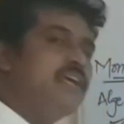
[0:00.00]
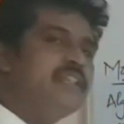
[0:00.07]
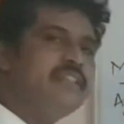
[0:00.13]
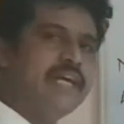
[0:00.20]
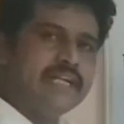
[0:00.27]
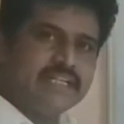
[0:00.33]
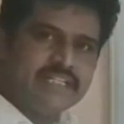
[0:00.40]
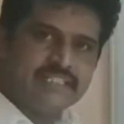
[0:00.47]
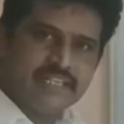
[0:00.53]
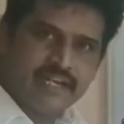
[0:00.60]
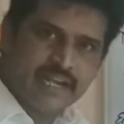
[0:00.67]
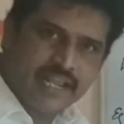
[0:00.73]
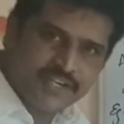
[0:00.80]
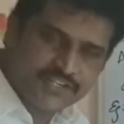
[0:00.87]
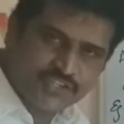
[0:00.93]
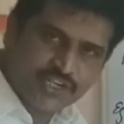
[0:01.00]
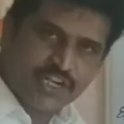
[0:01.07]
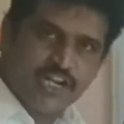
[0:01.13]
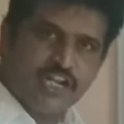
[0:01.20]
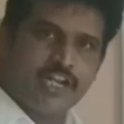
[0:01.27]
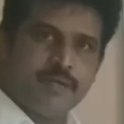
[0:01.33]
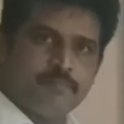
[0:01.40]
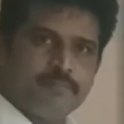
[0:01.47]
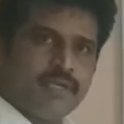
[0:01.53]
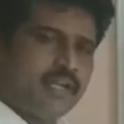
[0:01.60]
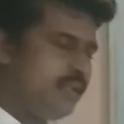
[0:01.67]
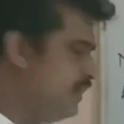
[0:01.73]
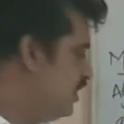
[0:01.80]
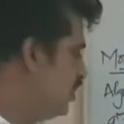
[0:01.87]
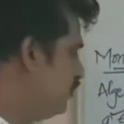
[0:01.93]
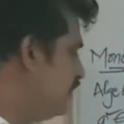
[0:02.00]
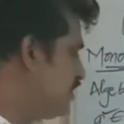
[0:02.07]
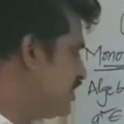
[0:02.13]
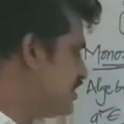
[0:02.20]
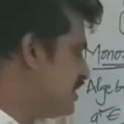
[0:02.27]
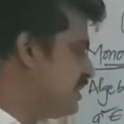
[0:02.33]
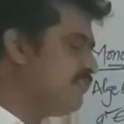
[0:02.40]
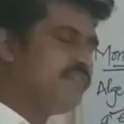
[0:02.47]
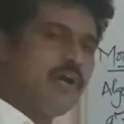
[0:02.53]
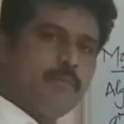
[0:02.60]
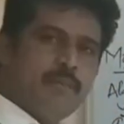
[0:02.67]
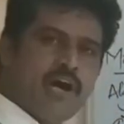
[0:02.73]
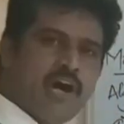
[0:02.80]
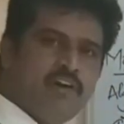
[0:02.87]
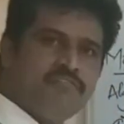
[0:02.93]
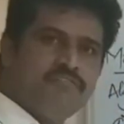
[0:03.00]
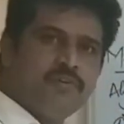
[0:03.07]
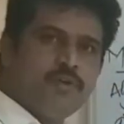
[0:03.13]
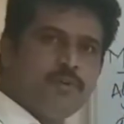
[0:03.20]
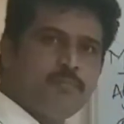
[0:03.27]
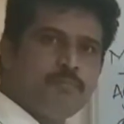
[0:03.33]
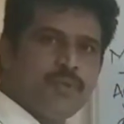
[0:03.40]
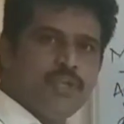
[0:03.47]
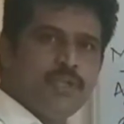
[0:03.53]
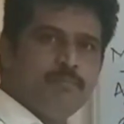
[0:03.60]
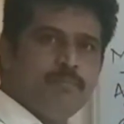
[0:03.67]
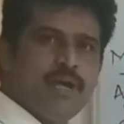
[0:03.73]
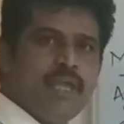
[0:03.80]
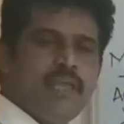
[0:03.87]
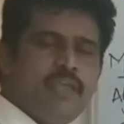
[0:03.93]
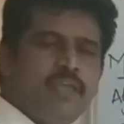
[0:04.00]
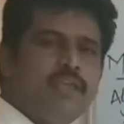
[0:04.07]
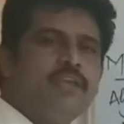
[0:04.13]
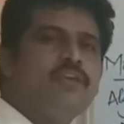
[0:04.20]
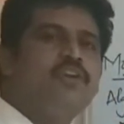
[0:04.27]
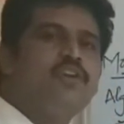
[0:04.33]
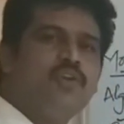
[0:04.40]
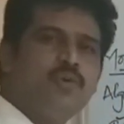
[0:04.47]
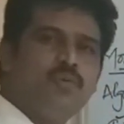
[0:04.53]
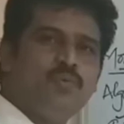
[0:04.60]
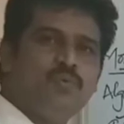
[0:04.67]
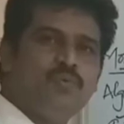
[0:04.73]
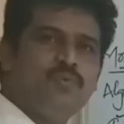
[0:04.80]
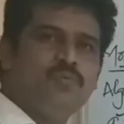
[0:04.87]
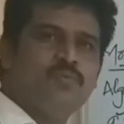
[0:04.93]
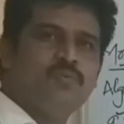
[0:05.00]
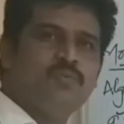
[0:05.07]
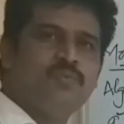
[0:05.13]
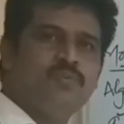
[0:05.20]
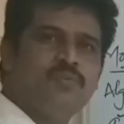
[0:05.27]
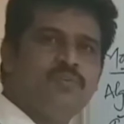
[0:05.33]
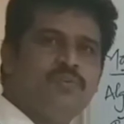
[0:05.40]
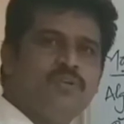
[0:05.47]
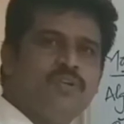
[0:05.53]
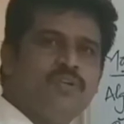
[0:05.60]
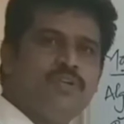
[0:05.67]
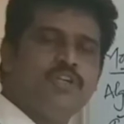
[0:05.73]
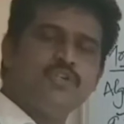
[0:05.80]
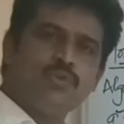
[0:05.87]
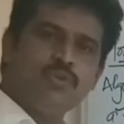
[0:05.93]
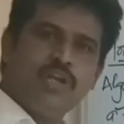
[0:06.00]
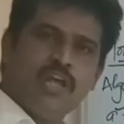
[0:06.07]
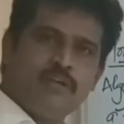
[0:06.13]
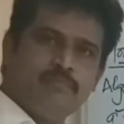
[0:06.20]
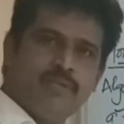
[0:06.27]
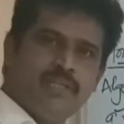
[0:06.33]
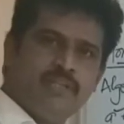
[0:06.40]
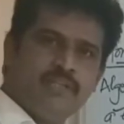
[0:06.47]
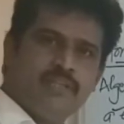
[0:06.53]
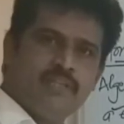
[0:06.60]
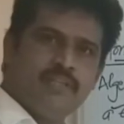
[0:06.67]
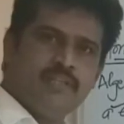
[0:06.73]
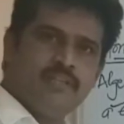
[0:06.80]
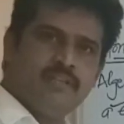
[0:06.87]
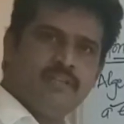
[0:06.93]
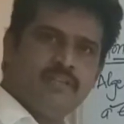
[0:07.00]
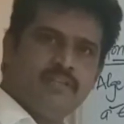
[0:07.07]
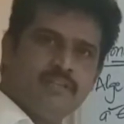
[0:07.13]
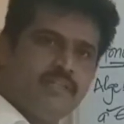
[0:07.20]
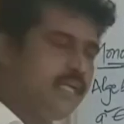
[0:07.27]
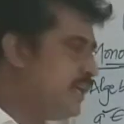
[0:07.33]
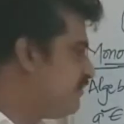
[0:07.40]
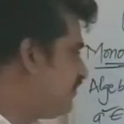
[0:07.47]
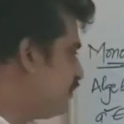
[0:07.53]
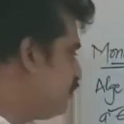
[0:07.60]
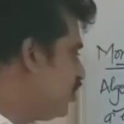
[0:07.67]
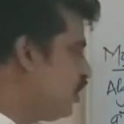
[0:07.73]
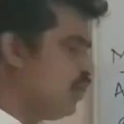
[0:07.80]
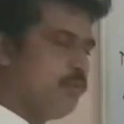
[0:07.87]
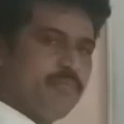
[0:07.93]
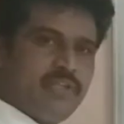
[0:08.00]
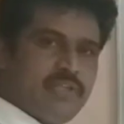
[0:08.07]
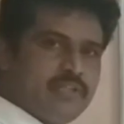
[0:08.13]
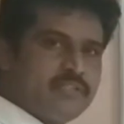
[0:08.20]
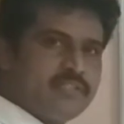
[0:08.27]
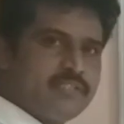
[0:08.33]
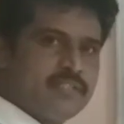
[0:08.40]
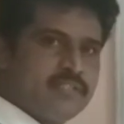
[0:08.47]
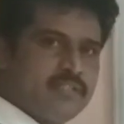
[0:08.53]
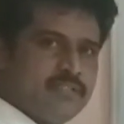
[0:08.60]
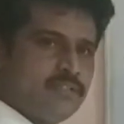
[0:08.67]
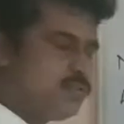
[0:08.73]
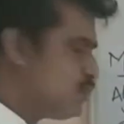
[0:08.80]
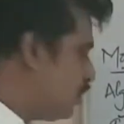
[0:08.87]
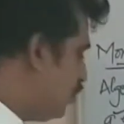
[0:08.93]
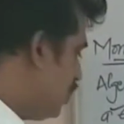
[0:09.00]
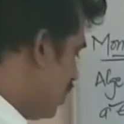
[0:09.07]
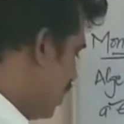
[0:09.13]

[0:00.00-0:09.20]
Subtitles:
That is a rational number which is in the form of p by q. It should not be. Therefore monomials. So